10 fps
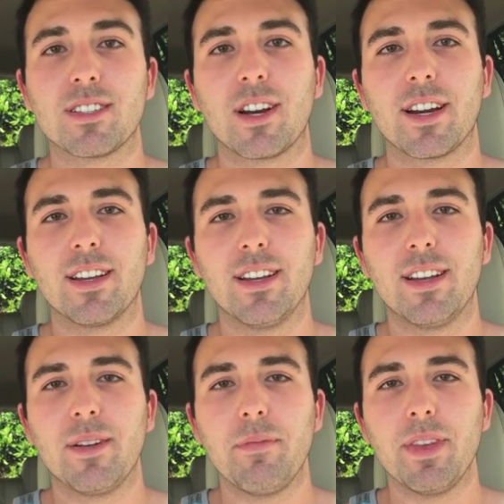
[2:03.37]
Sorry.
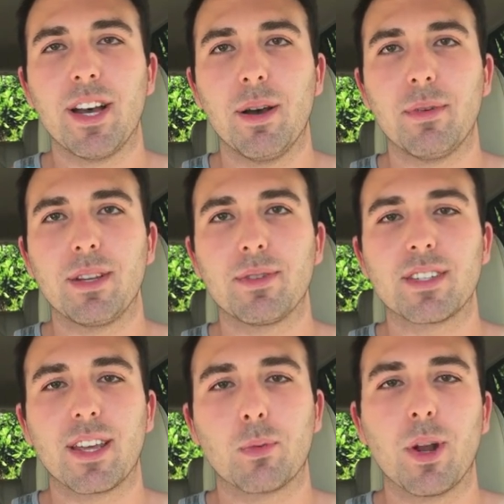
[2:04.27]
And he
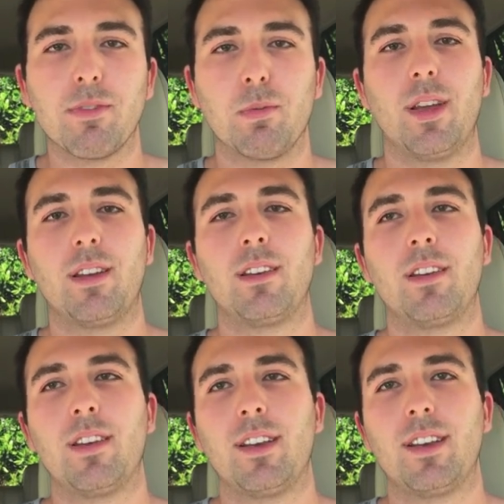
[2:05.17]
was like, "Whatever, man."
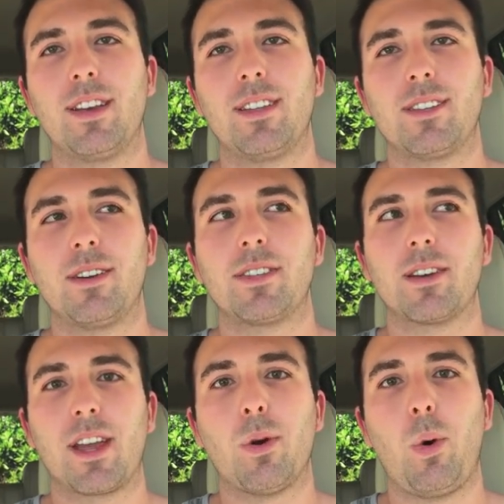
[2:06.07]
And so I was like,
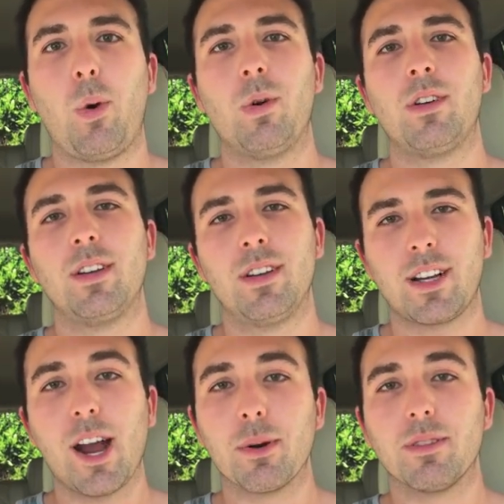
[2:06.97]
okay,
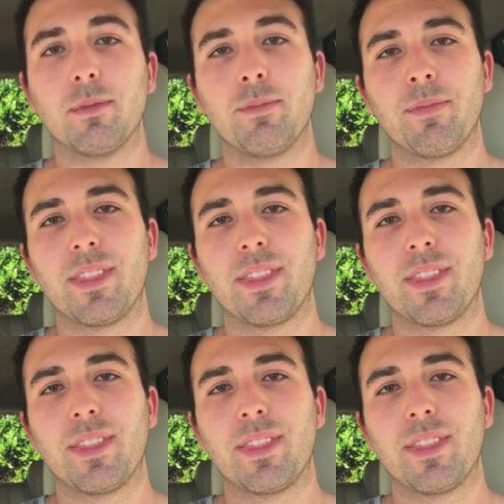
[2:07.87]
got rid of him.